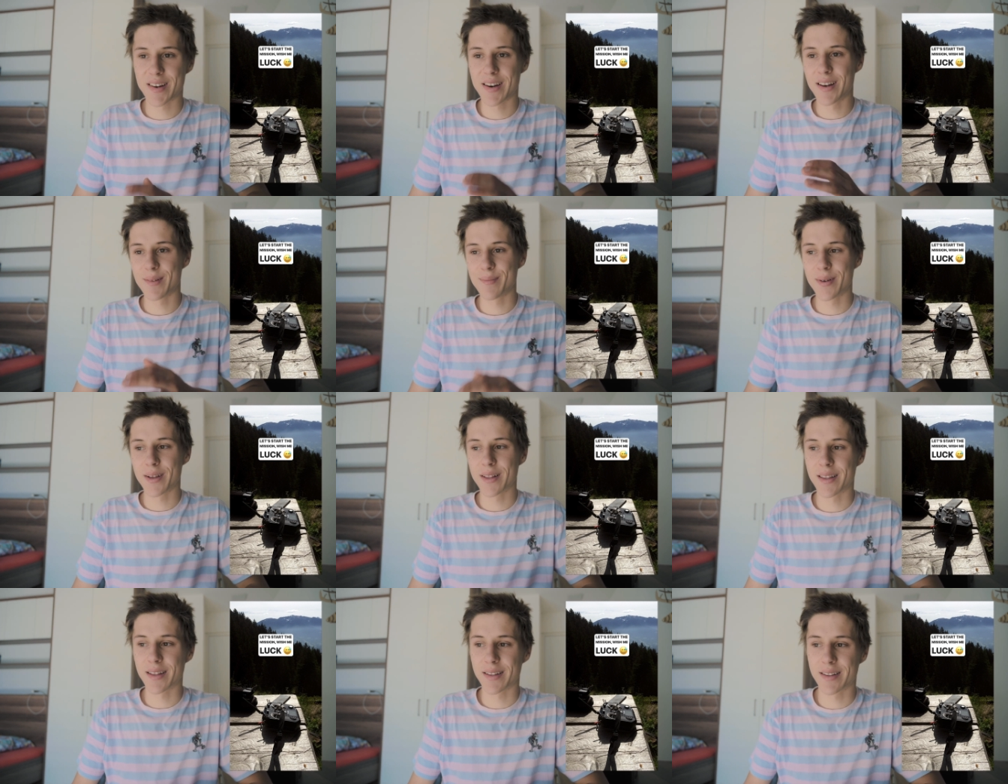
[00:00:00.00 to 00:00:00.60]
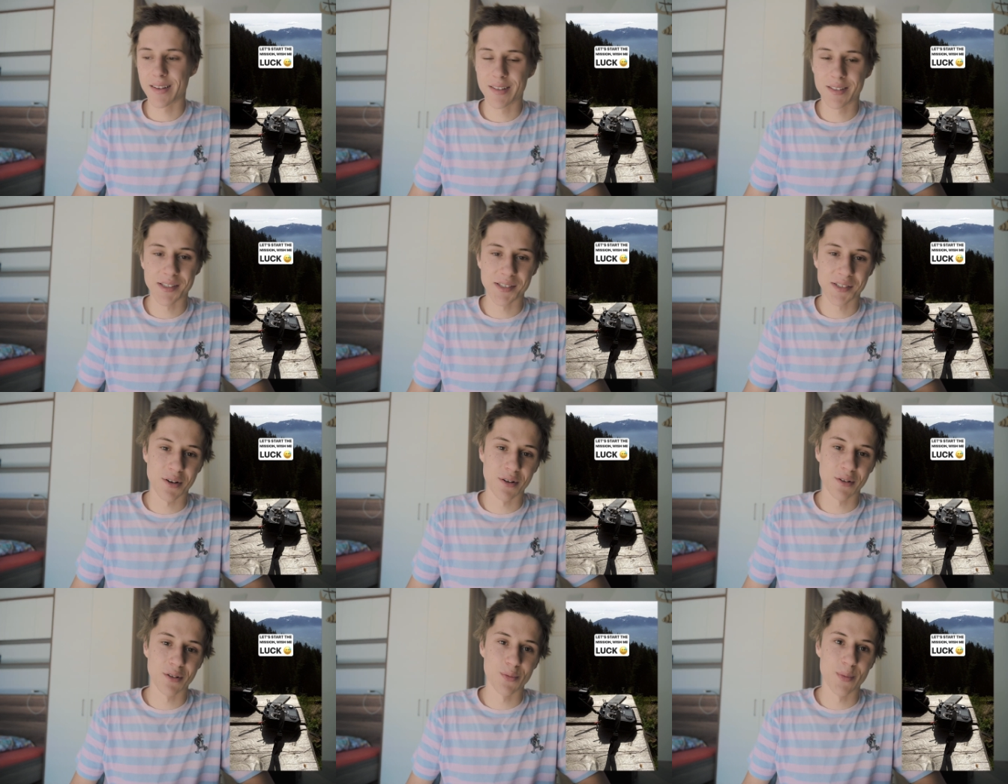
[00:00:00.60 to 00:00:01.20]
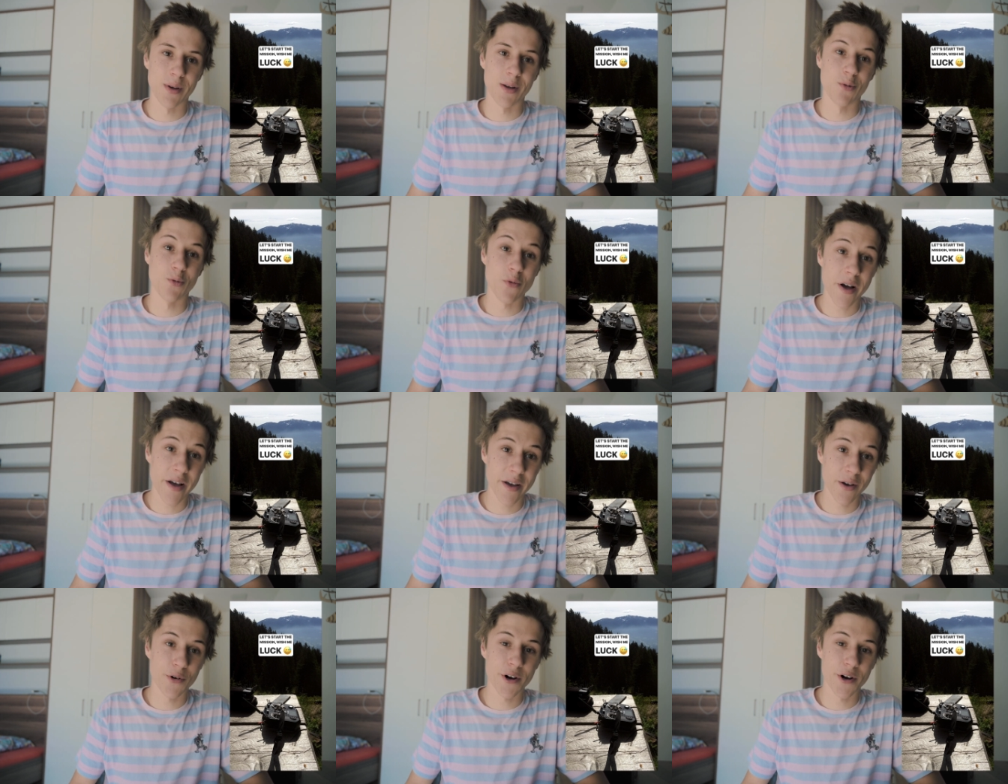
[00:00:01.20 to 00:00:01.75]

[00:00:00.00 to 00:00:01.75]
a little bit that this is going to be way,